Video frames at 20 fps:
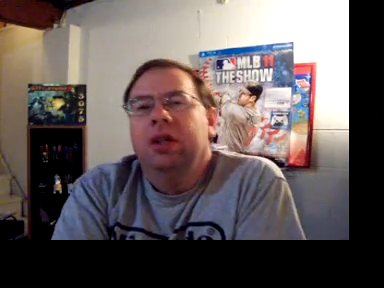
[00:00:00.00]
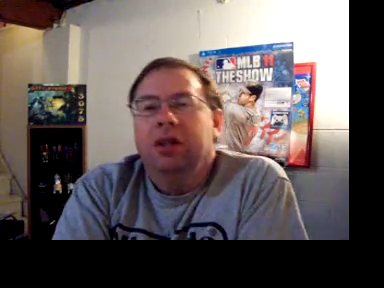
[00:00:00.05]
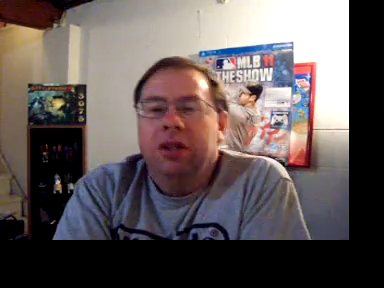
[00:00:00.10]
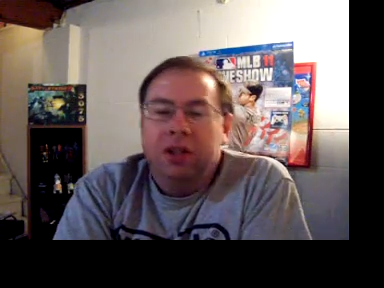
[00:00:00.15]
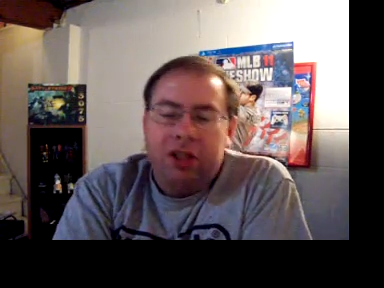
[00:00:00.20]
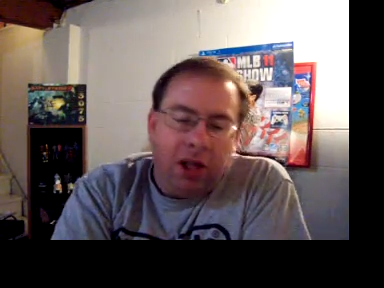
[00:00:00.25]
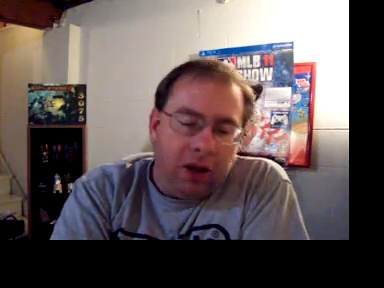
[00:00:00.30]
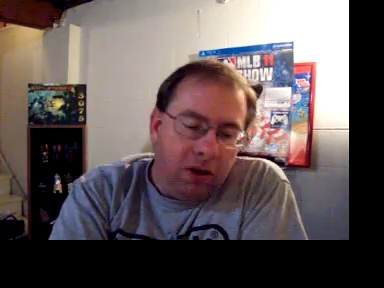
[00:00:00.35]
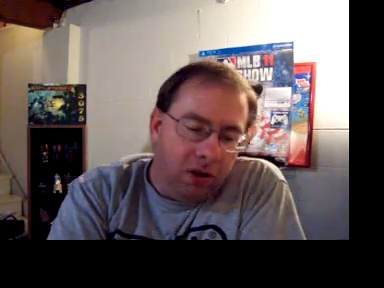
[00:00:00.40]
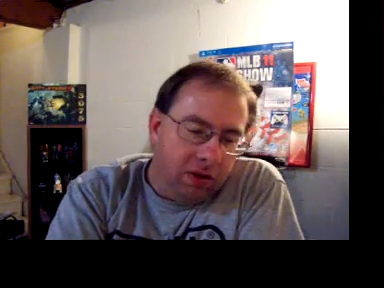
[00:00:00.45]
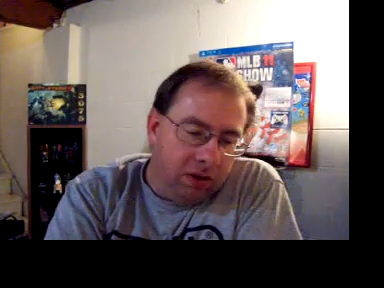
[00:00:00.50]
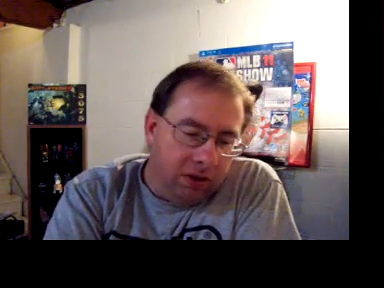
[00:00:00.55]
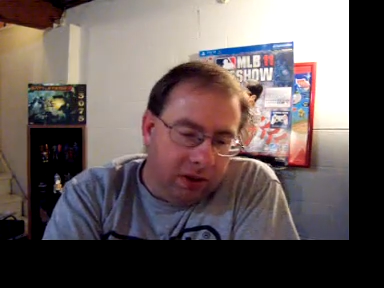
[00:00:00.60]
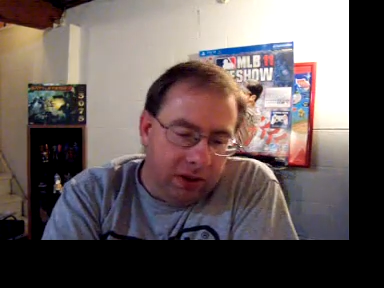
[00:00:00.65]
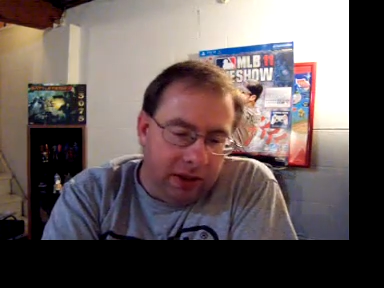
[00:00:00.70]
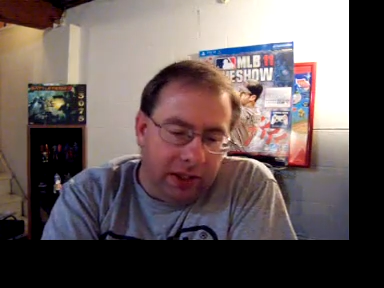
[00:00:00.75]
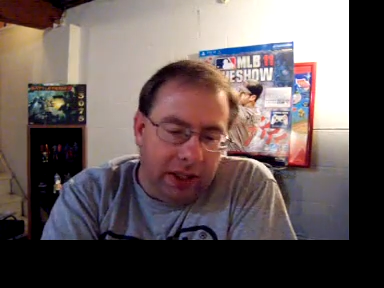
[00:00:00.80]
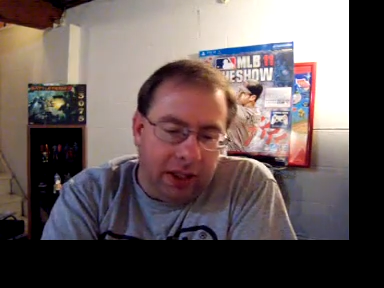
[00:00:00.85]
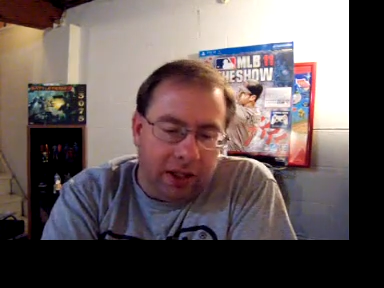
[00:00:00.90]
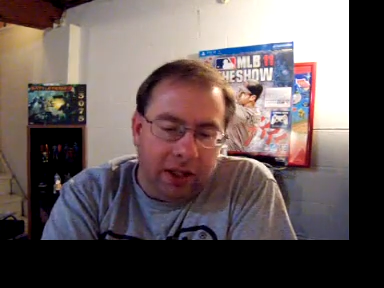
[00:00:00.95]
So,
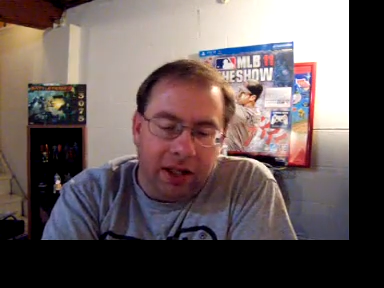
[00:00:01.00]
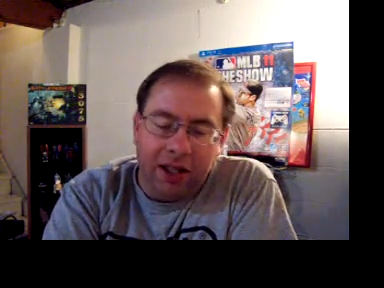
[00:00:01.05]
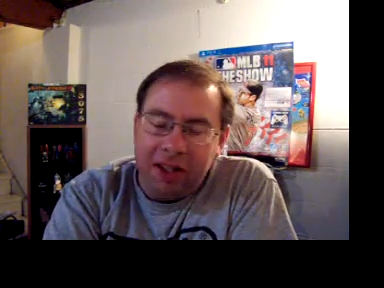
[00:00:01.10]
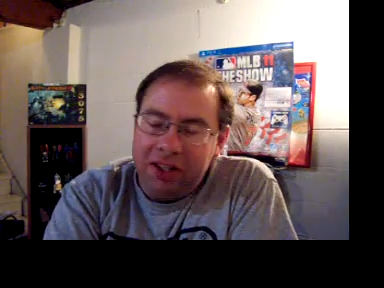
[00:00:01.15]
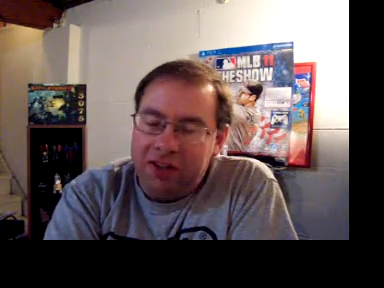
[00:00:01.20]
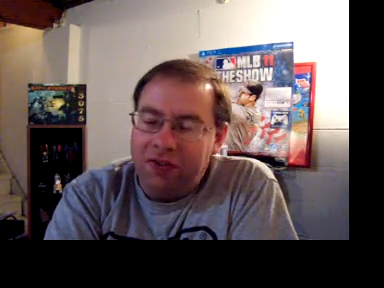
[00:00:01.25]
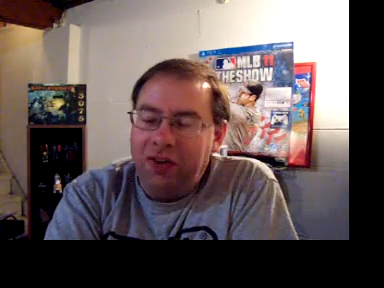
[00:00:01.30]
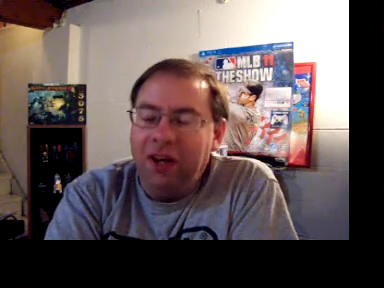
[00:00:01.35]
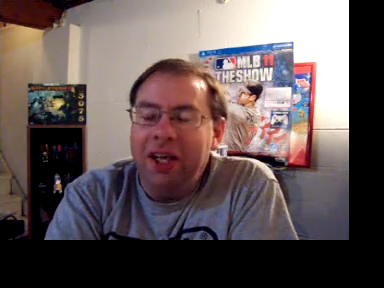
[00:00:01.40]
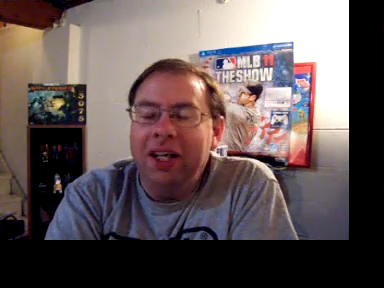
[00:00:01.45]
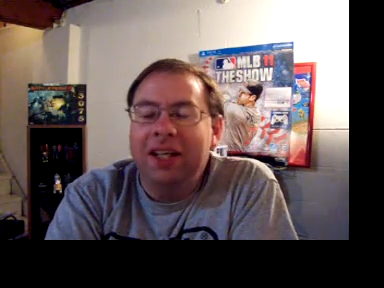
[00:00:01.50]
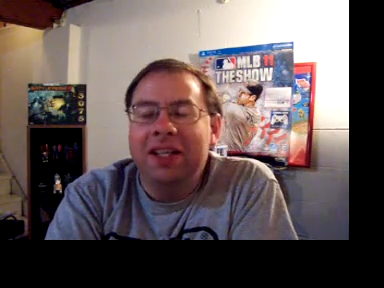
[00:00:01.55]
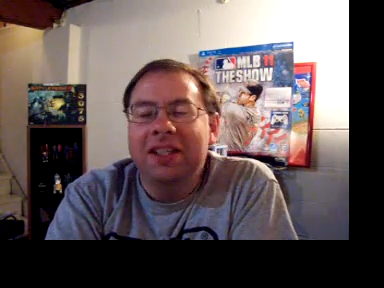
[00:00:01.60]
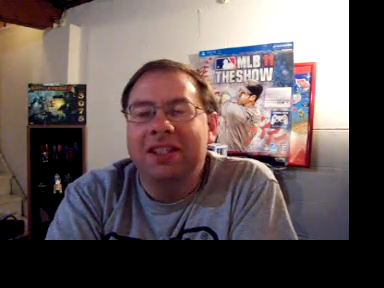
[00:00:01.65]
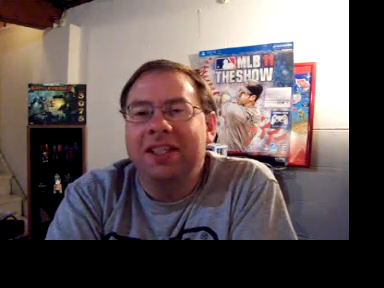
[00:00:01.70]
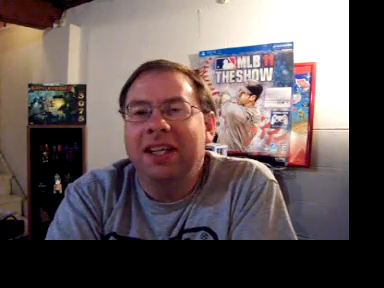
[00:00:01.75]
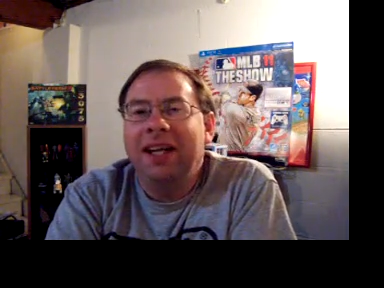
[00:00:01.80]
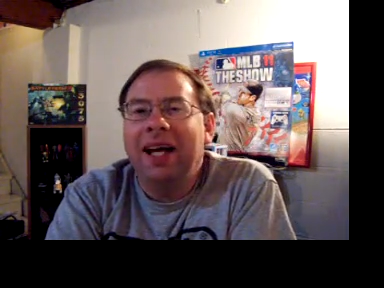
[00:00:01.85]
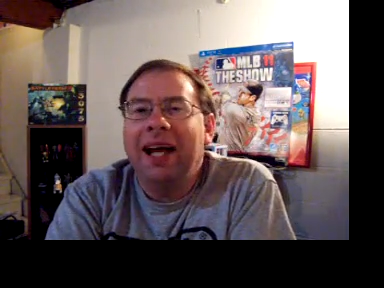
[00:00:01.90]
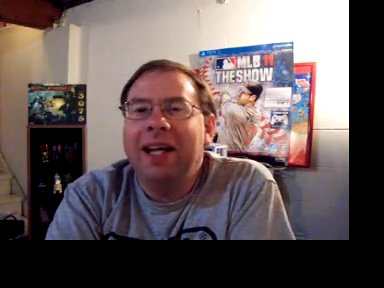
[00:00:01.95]
it's funny
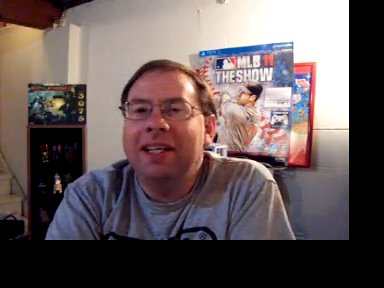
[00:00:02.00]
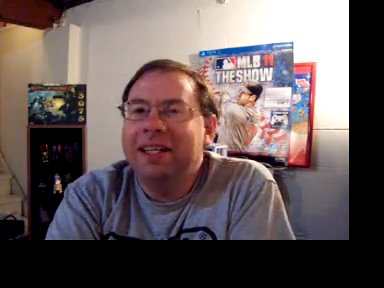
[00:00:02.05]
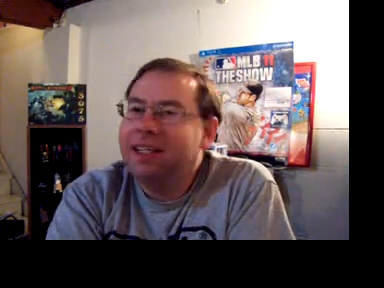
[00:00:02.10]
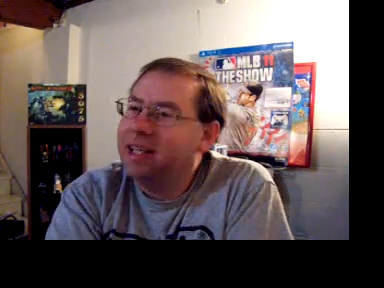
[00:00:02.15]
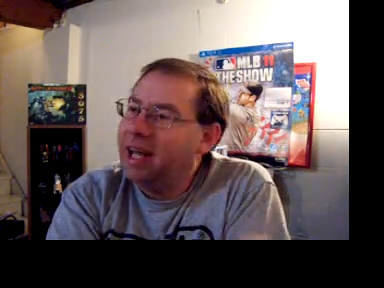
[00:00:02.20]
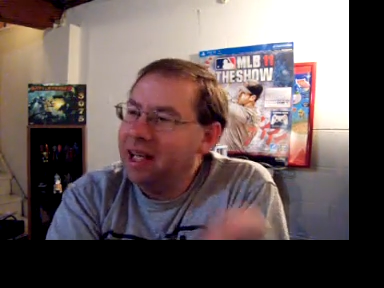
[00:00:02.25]
because today I did